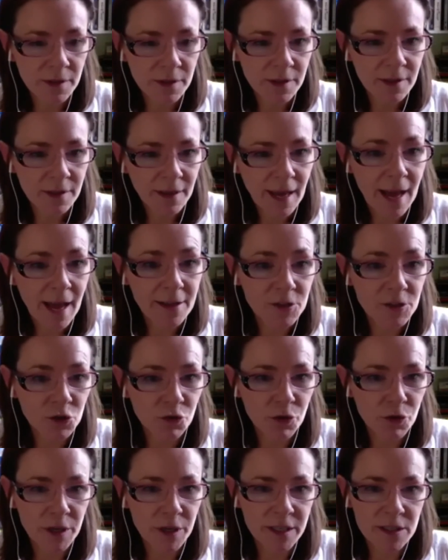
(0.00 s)

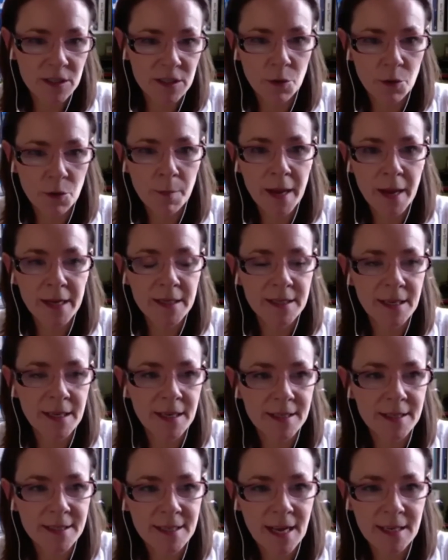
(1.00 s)
category. So it makes it a
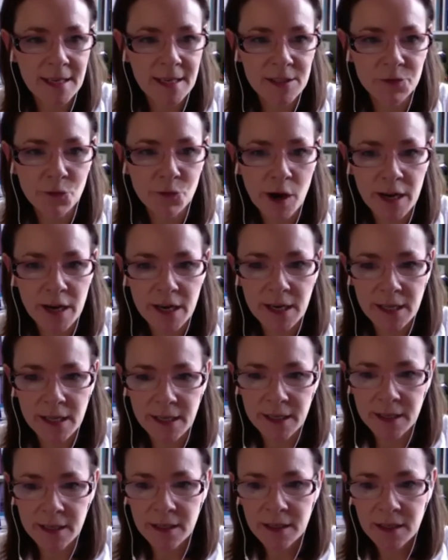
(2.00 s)
SaaS
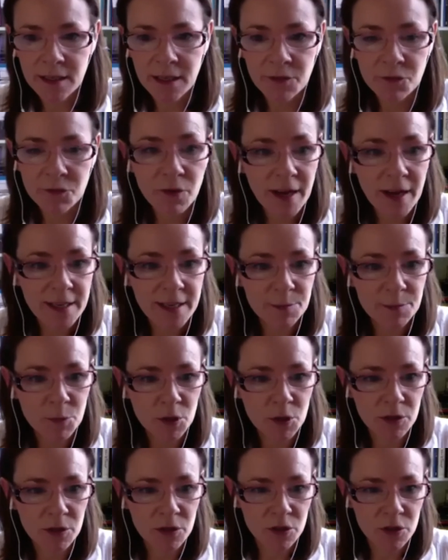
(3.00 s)
friendly
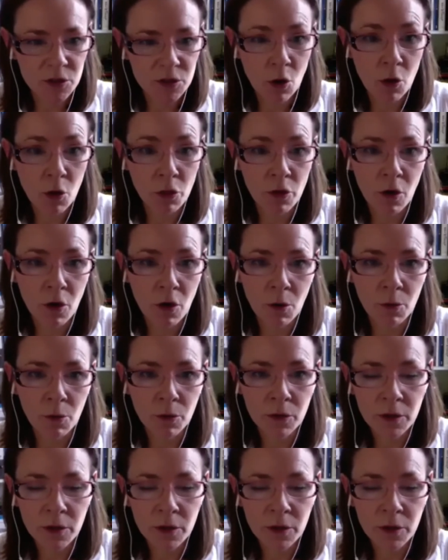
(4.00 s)
investment on the whole.